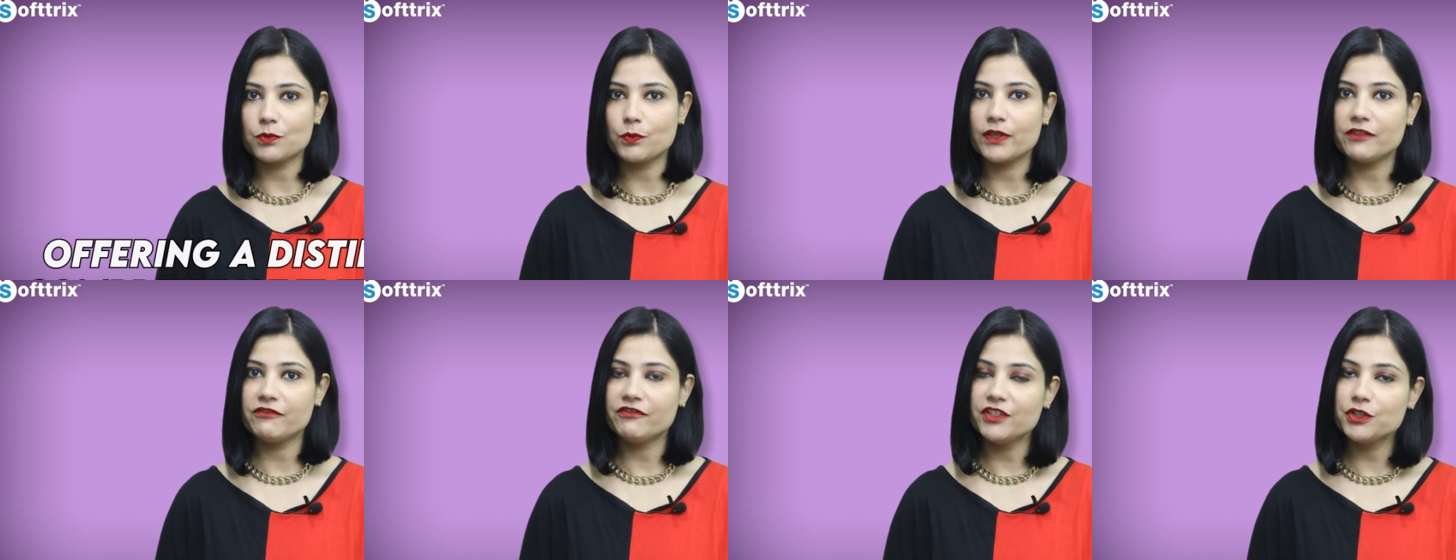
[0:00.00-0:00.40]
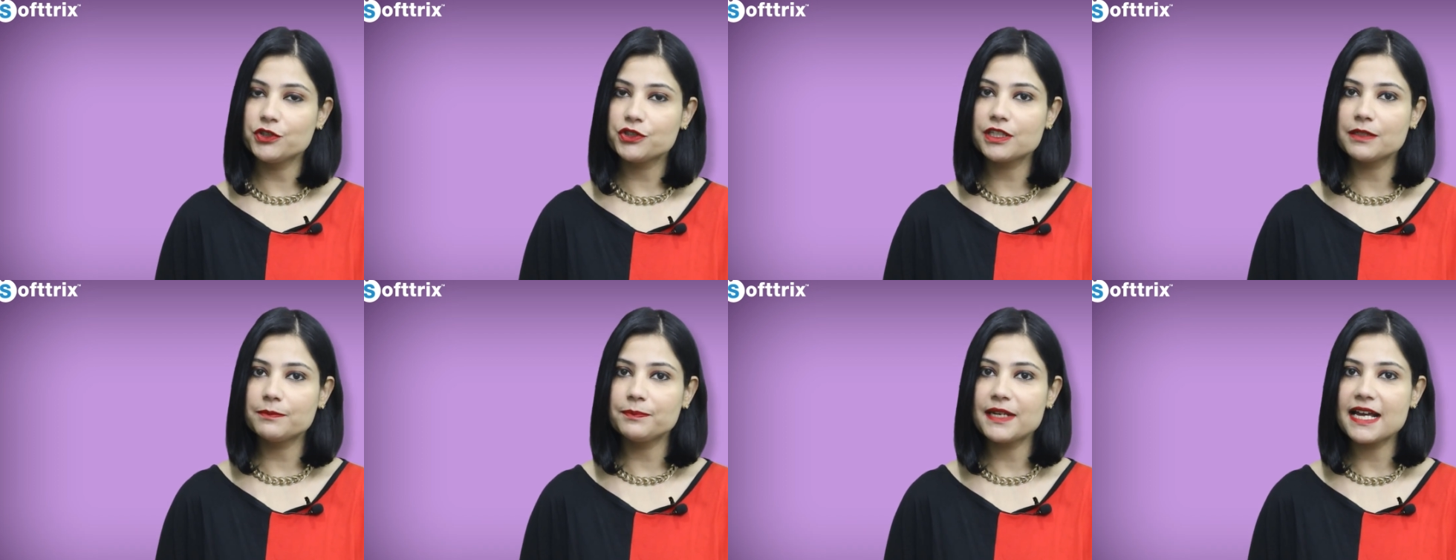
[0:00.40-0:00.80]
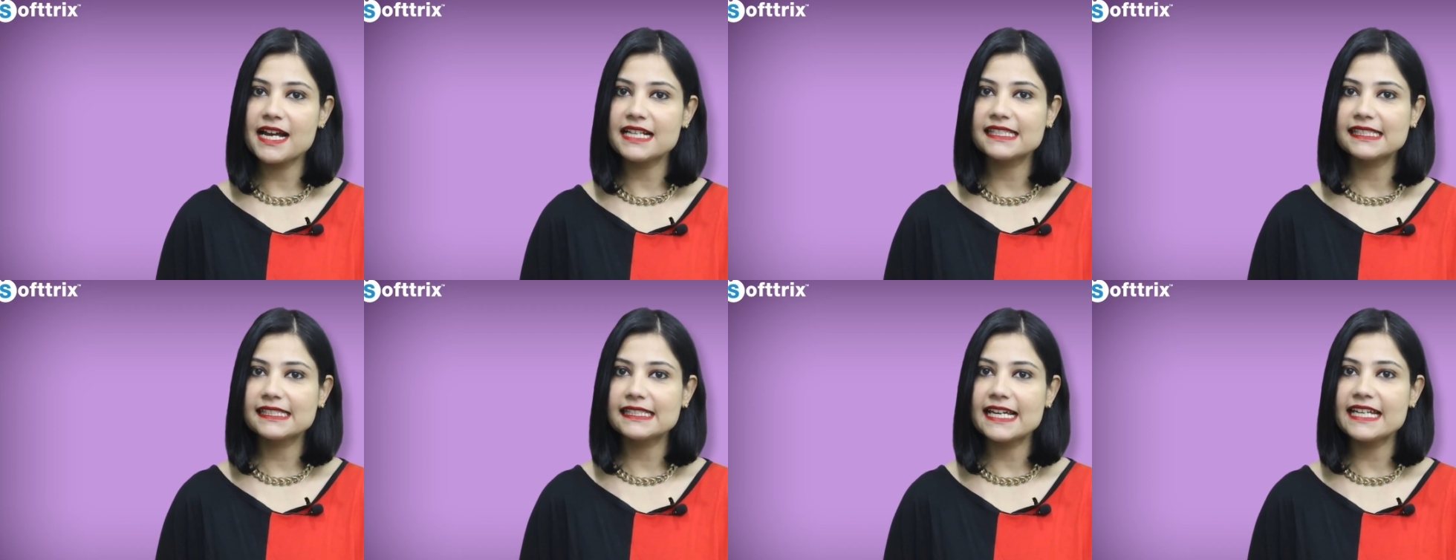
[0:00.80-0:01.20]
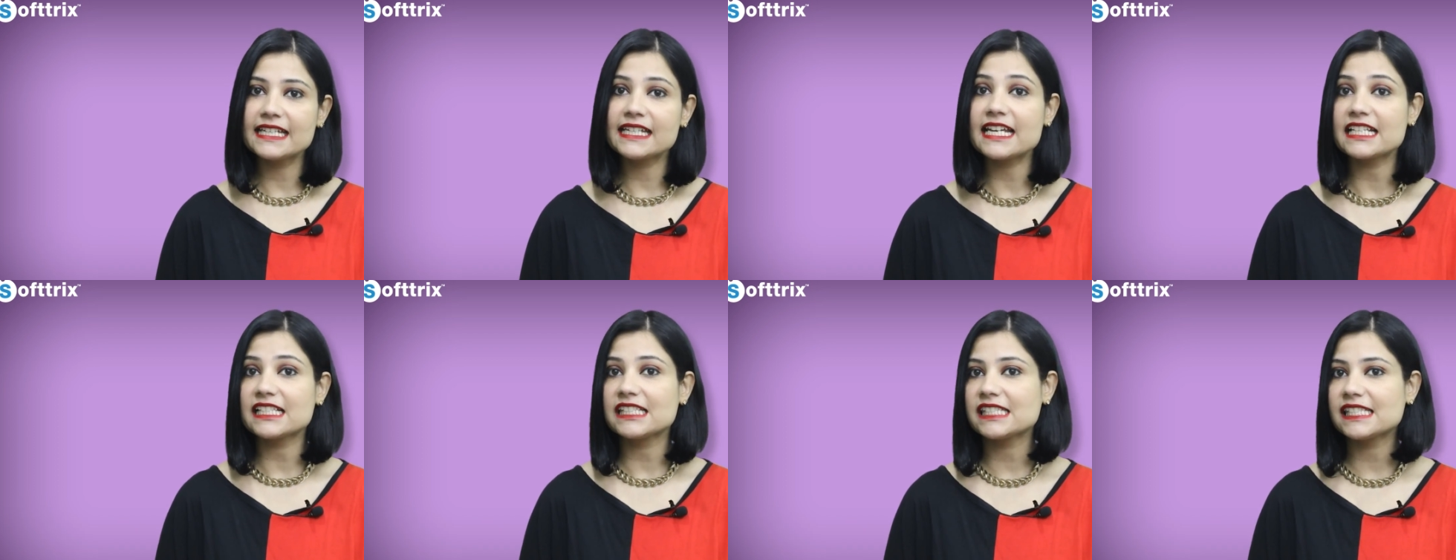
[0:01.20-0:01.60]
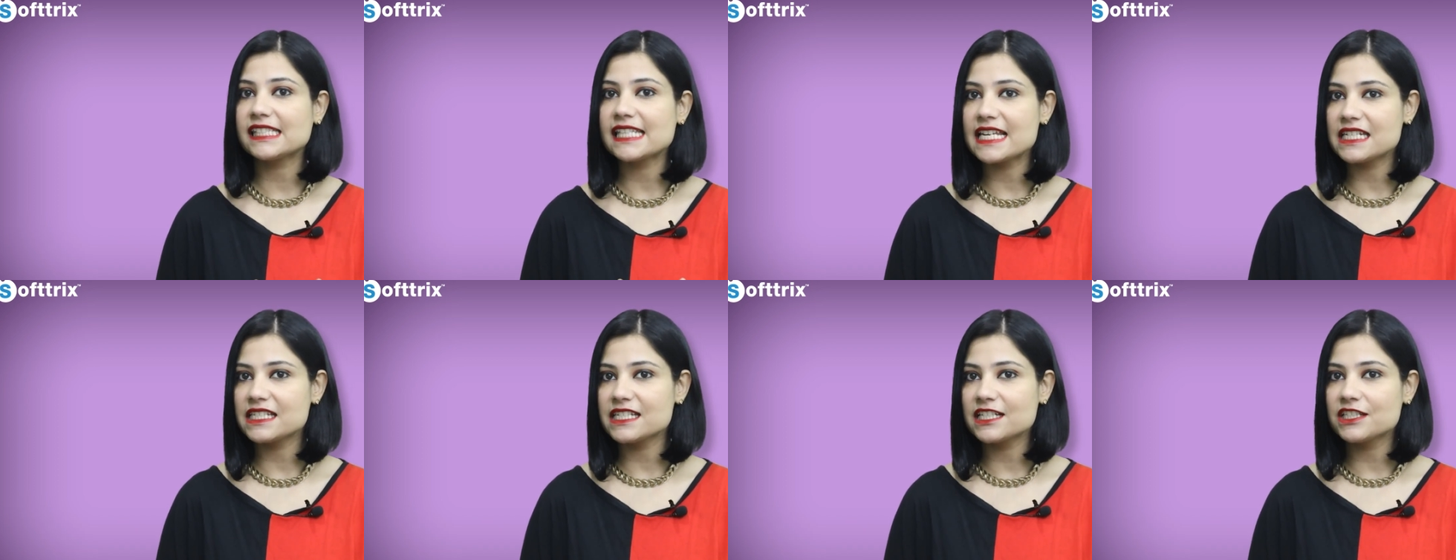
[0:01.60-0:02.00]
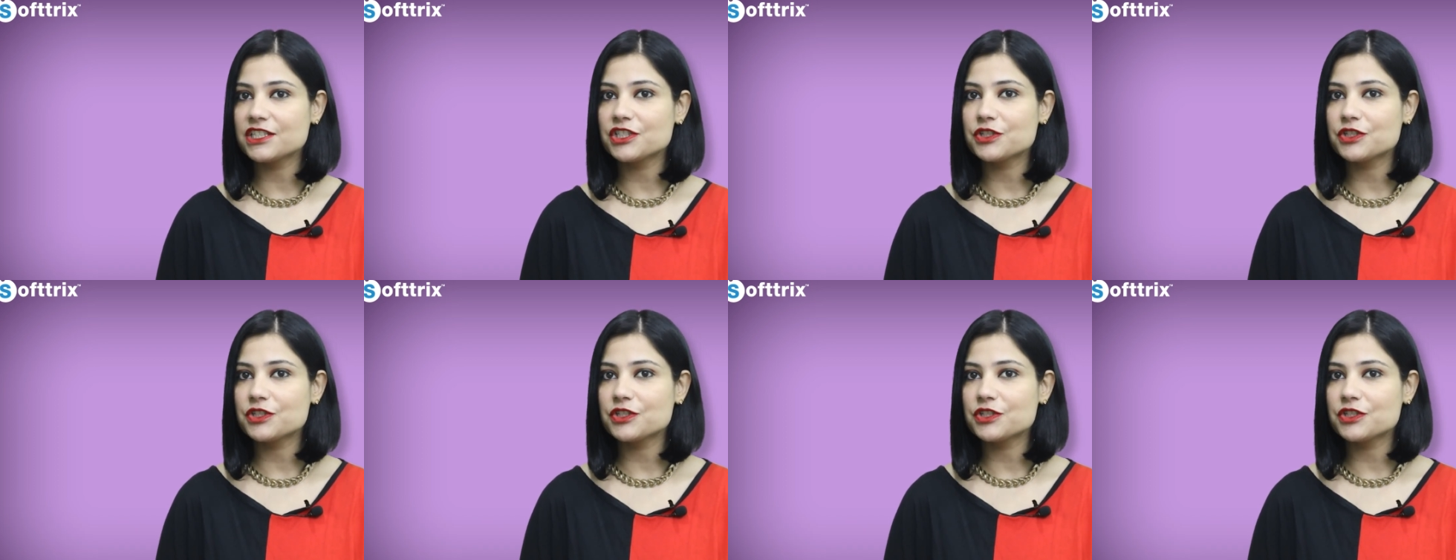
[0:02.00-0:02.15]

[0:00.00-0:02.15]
with future plans like extending